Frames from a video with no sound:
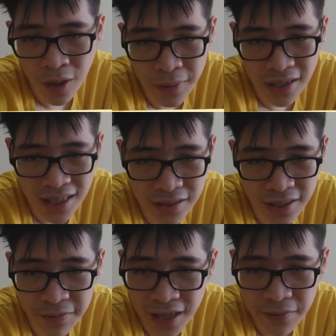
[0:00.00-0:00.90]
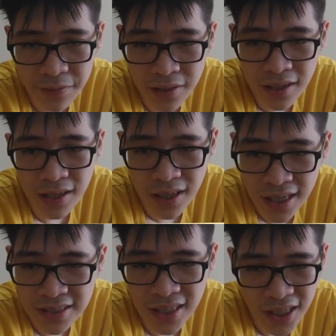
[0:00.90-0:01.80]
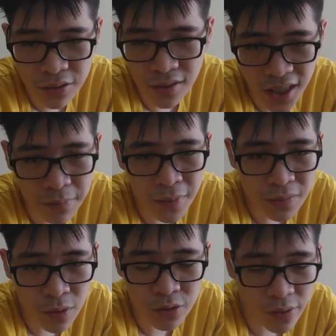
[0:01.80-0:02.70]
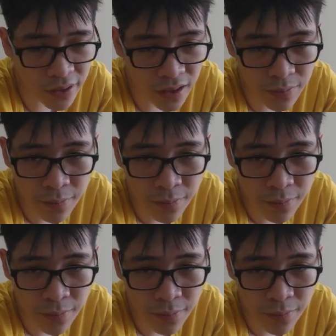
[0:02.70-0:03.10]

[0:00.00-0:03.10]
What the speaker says: my knight at e5 is actually much more stronger